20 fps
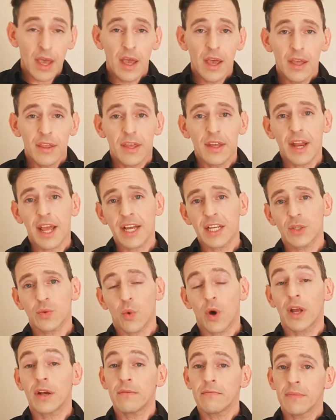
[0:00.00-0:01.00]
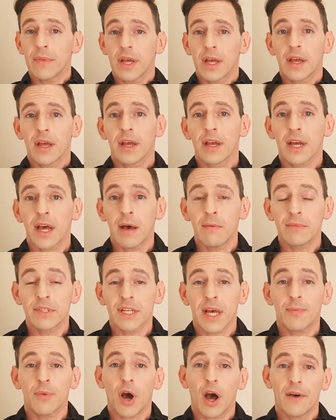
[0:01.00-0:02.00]
The next one comes
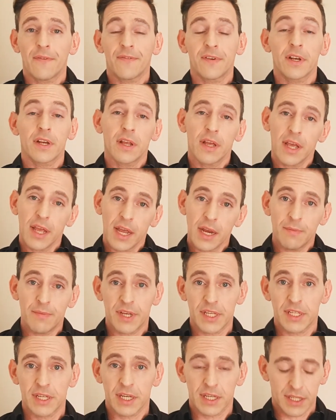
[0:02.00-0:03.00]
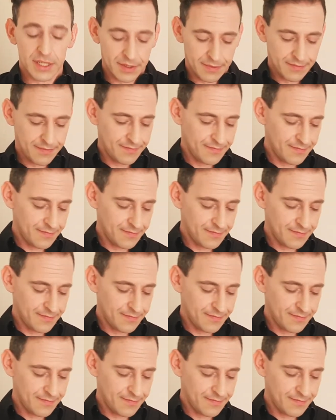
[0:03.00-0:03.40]
up often in business.